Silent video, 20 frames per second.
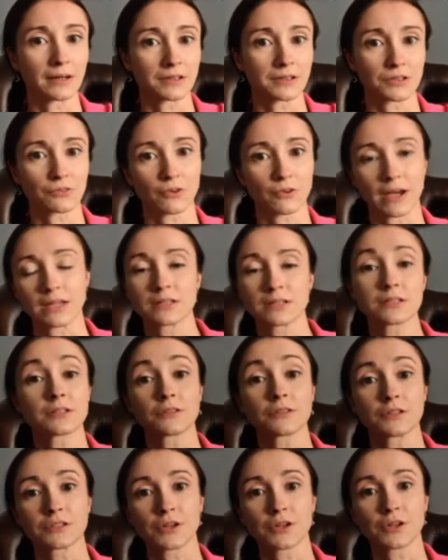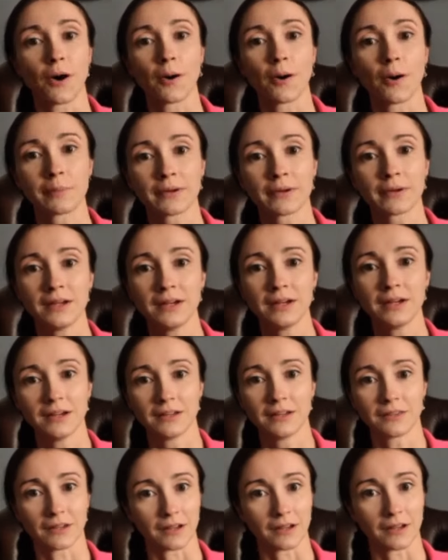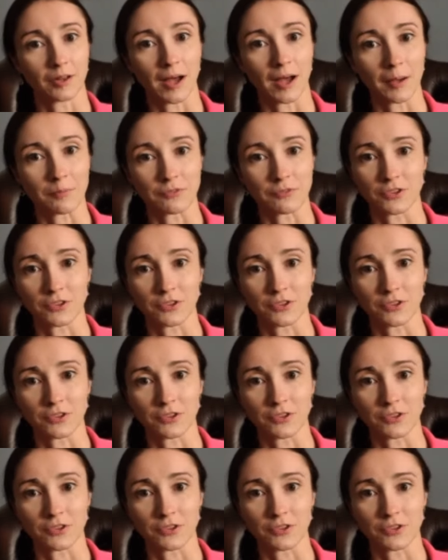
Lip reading: It's a race to the top and climb